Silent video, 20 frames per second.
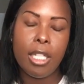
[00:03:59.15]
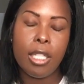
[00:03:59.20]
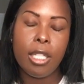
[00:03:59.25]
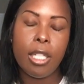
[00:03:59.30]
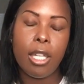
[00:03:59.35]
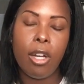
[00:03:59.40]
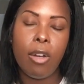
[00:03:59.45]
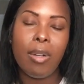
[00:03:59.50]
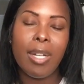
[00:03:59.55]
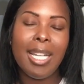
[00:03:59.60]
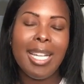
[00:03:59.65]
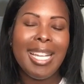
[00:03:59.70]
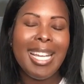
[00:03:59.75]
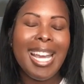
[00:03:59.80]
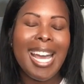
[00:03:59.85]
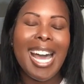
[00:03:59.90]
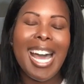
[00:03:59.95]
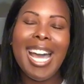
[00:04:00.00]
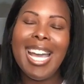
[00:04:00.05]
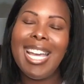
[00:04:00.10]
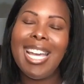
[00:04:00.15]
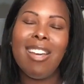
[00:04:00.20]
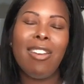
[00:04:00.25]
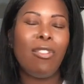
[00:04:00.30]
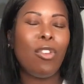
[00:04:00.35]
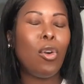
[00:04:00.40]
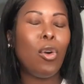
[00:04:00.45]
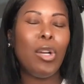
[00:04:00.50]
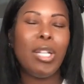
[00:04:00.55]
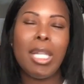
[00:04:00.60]
So of
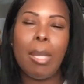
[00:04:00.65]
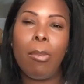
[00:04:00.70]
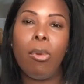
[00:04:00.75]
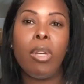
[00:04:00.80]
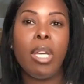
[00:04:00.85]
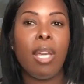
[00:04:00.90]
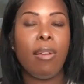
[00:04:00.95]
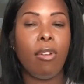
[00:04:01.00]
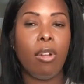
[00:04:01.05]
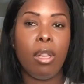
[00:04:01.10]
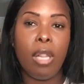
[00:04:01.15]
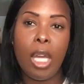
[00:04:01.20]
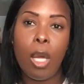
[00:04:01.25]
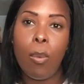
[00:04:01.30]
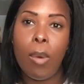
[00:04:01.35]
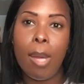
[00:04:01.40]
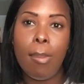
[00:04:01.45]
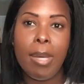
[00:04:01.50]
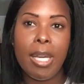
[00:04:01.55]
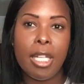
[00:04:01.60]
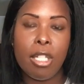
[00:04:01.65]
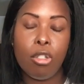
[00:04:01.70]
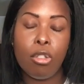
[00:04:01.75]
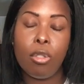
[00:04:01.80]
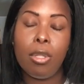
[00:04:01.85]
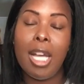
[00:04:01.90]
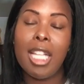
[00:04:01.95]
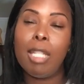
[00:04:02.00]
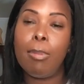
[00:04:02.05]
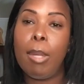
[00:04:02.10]
course I'm gonna give her leeway, because there's
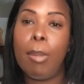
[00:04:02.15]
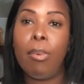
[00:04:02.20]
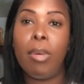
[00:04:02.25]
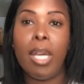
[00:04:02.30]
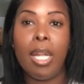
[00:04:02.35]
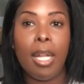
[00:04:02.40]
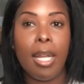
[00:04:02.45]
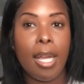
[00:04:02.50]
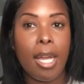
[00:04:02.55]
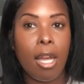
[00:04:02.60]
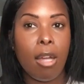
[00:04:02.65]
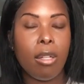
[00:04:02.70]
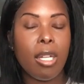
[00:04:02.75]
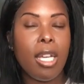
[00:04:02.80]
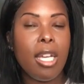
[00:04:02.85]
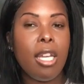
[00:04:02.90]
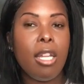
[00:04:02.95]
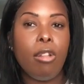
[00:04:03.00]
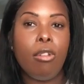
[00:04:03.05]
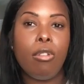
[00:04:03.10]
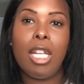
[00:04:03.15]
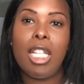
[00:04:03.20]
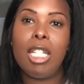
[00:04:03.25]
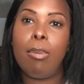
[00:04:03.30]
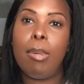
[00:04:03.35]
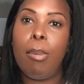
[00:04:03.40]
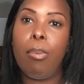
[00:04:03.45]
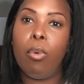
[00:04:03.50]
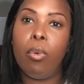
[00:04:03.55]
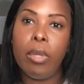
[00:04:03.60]
lots of people getting out, there's
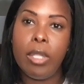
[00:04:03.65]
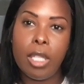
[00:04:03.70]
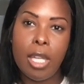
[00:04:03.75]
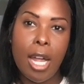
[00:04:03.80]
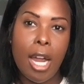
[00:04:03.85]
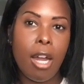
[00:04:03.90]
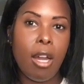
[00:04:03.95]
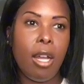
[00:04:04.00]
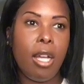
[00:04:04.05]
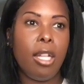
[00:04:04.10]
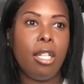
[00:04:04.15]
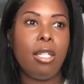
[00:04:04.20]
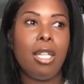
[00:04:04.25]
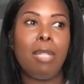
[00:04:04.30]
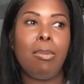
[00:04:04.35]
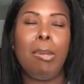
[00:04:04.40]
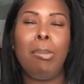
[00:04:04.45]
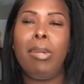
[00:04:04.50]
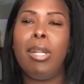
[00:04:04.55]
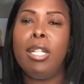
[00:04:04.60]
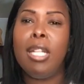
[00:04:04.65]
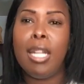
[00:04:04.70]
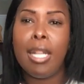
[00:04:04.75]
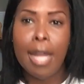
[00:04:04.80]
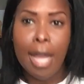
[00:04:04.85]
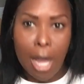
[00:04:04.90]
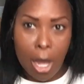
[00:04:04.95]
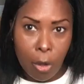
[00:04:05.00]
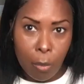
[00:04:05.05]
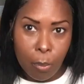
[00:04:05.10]
of people retiring, there's lots of people that need
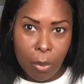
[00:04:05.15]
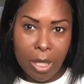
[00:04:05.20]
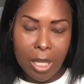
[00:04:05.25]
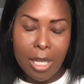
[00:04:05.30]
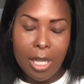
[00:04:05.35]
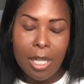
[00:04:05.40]
help.